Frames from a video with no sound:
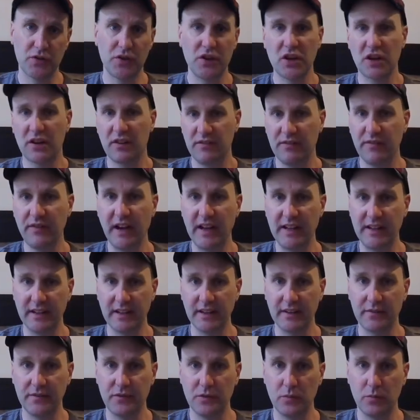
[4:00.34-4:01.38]
that you can find
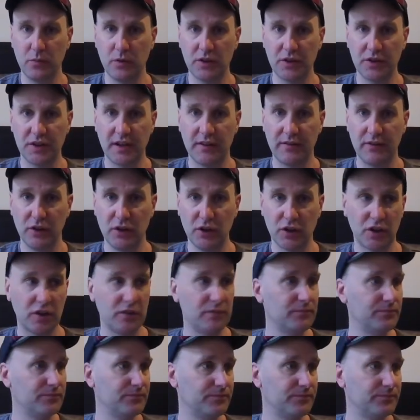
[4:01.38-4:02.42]
it if you want to have a look.
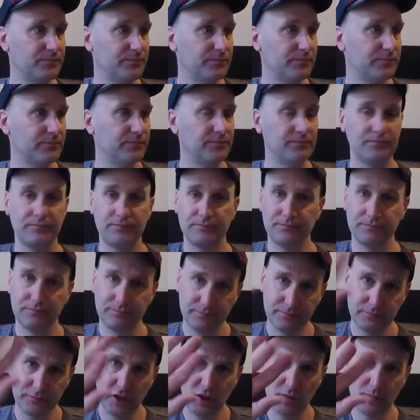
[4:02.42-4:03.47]

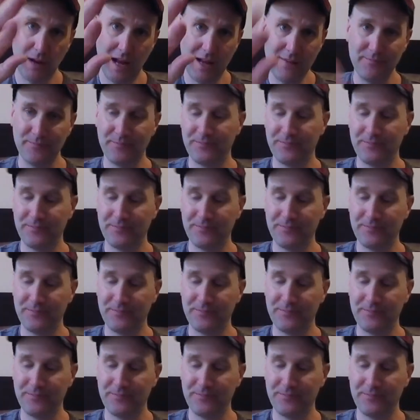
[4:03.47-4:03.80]
Bye.